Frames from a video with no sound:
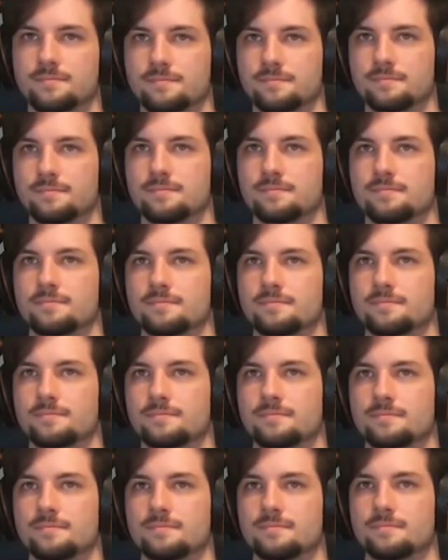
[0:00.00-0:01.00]

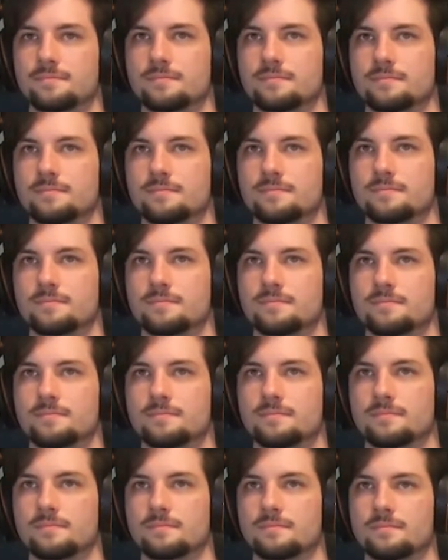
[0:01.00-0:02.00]

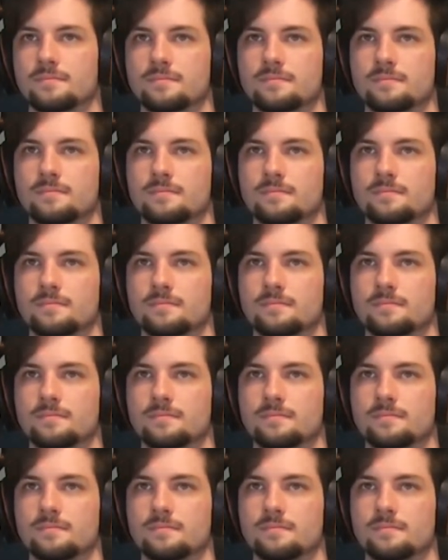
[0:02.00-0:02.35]
[no speech]